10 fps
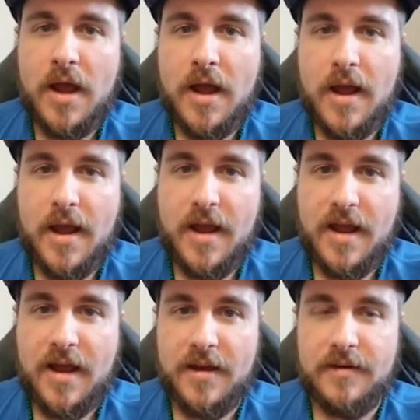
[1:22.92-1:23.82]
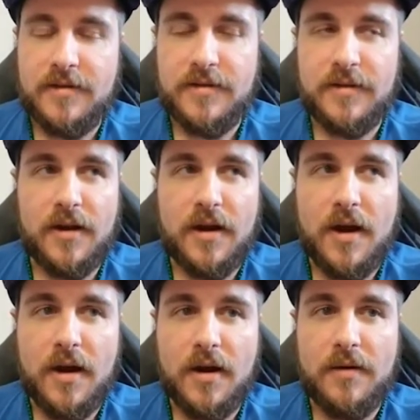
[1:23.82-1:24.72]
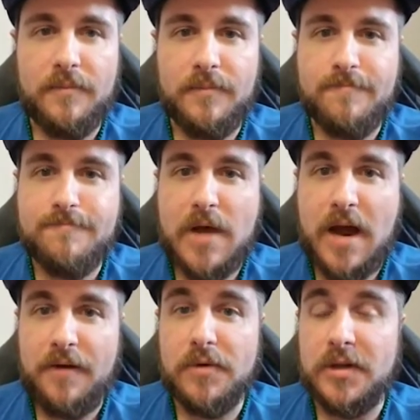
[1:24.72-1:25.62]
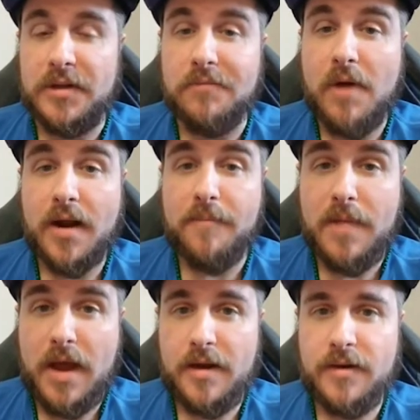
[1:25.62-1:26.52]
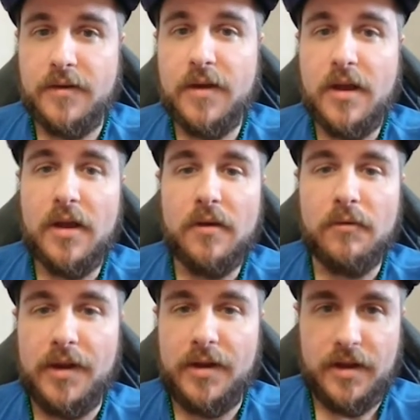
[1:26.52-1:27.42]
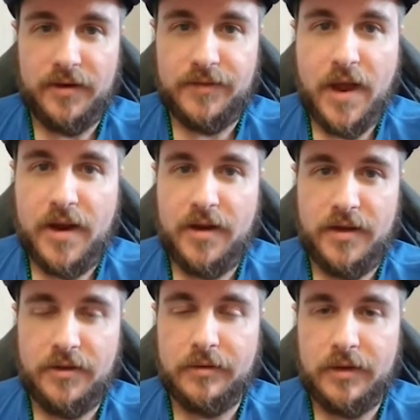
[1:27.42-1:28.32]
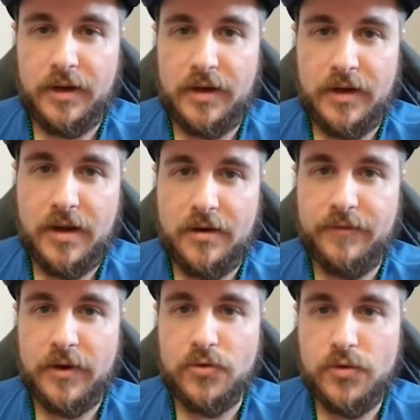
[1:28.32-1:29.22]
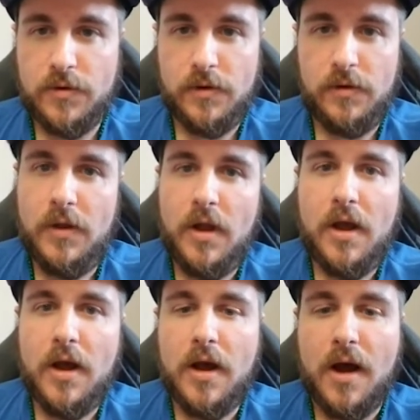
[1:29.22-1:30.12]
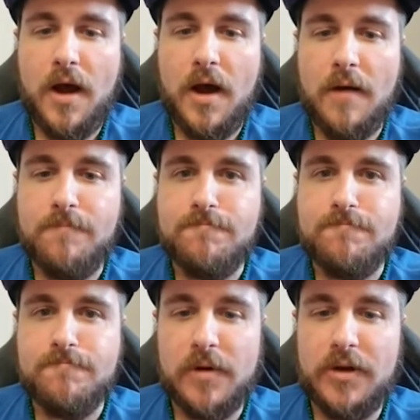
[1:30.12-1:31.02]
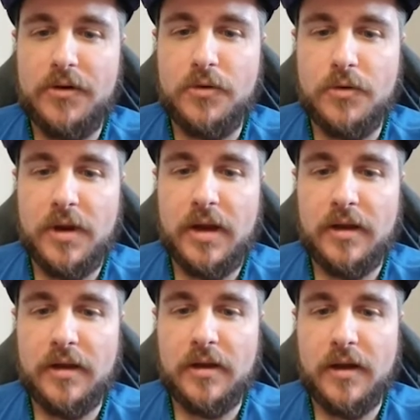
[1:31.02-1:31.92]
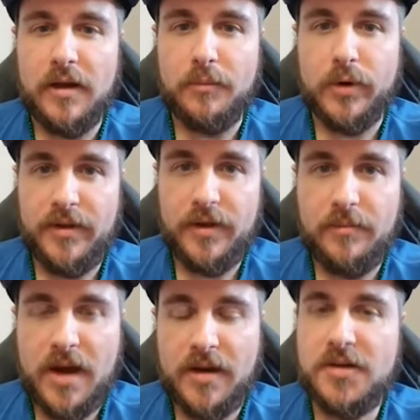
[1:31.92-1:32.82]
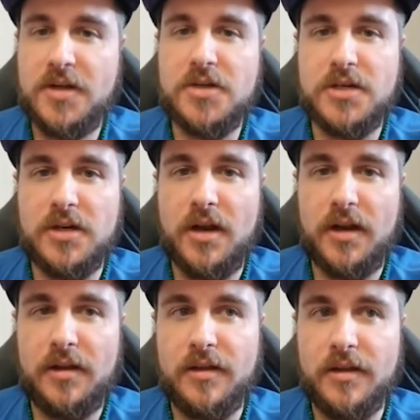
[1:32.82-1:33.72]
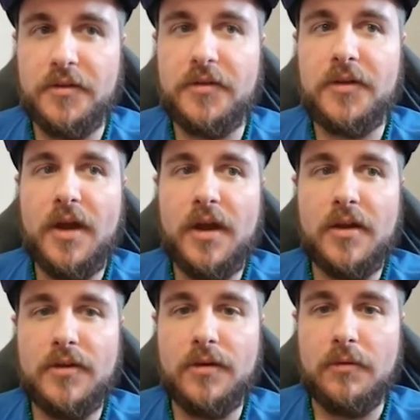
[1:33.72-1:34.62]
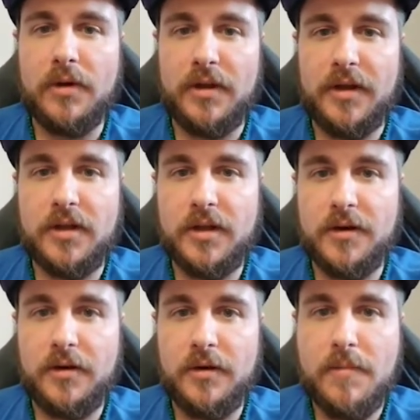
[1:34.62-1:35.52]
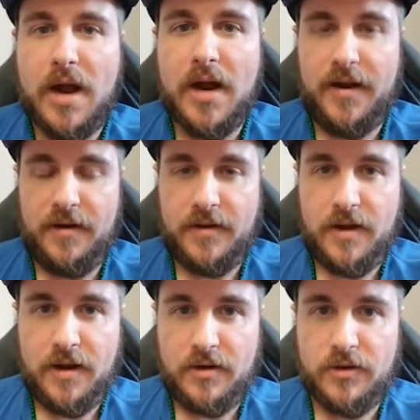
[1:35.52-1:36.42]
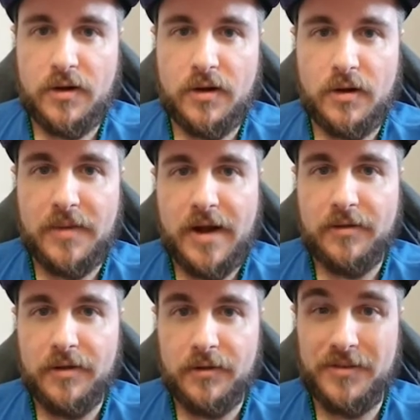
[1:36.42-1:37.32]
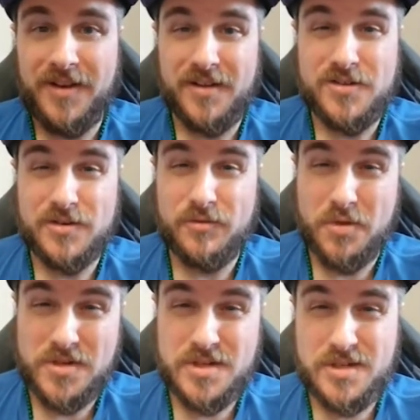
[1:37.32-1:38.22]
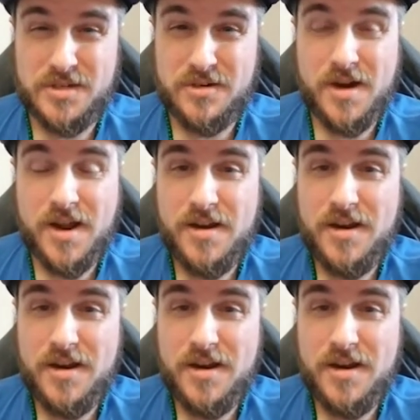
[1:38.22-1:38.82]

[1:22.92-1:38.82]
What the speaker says: And I really recommend when the anxiety is really getting out of control, doing a breathing meditation like this to really clear your mind and to calm down those anxious voices in your head.